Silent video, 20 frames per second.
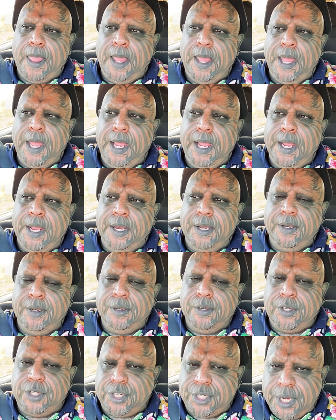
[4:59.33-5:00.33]

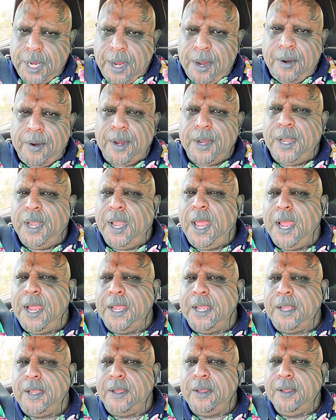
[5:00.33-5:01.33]
and share and
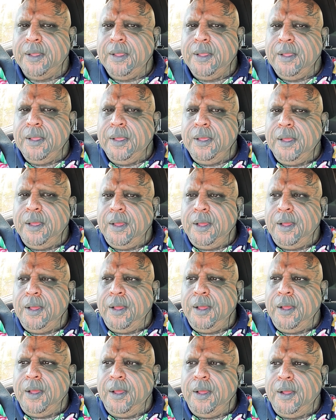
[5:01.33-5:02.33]
like.
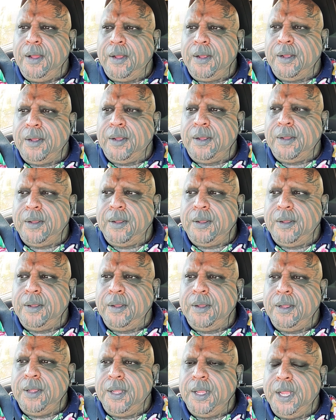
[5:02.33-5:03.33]
Uh,
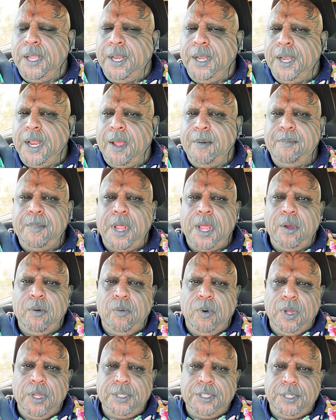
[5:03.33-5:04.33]
and I'm not
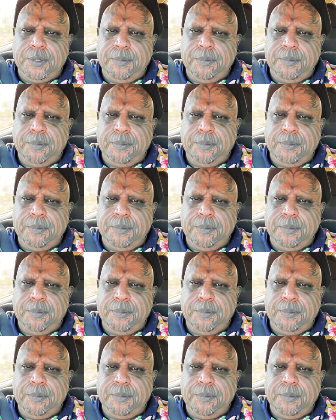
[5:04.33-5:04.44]
one to